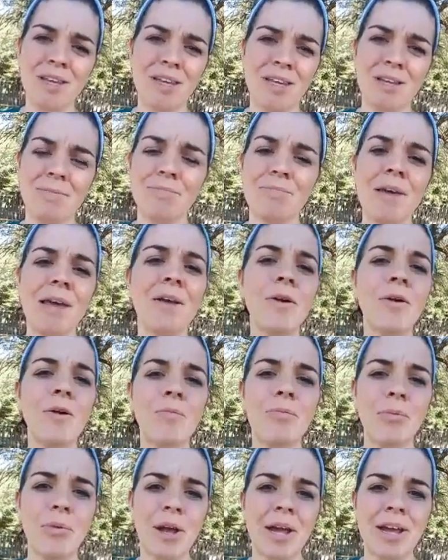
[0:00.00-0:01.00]
It can make or
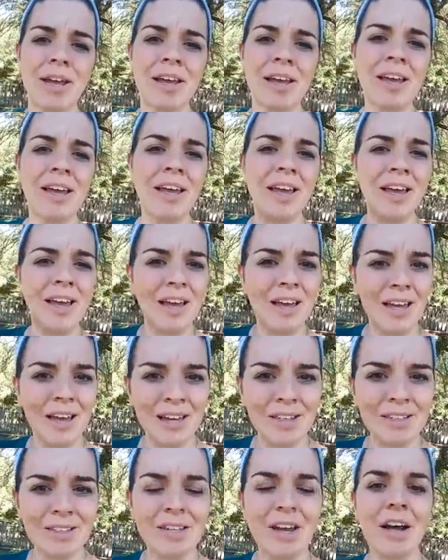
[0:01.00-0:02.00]
break
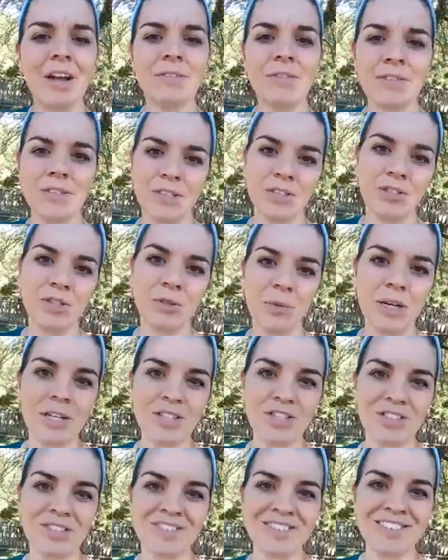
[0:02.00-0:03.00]
a tough
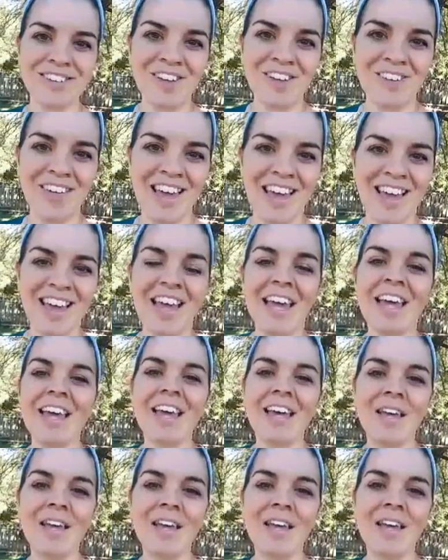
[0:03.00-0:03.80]
situation. Okay?